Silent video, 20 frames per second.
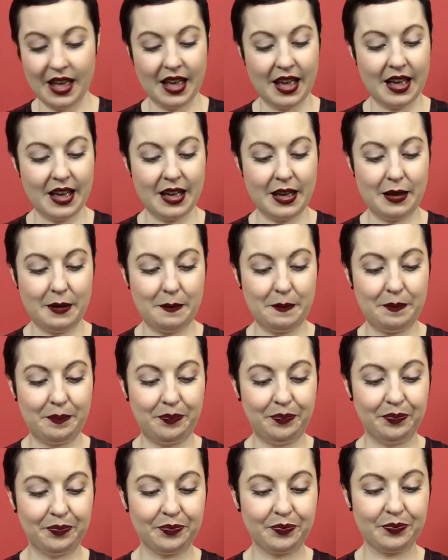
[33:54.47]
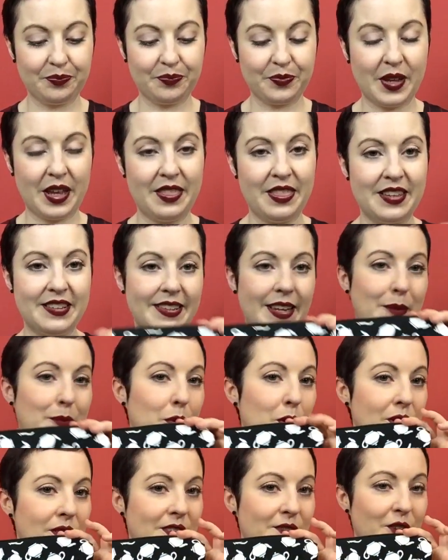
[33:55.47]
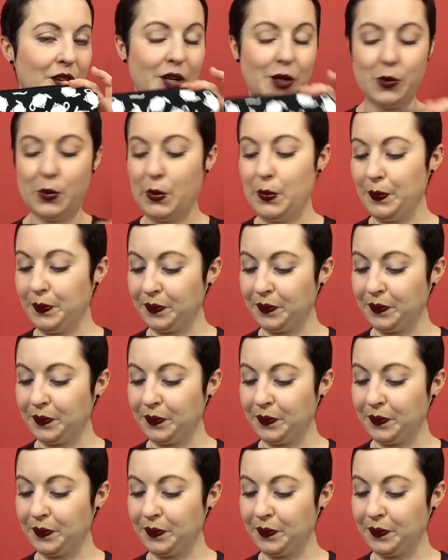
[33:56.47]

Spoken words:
And the teapot's very cool.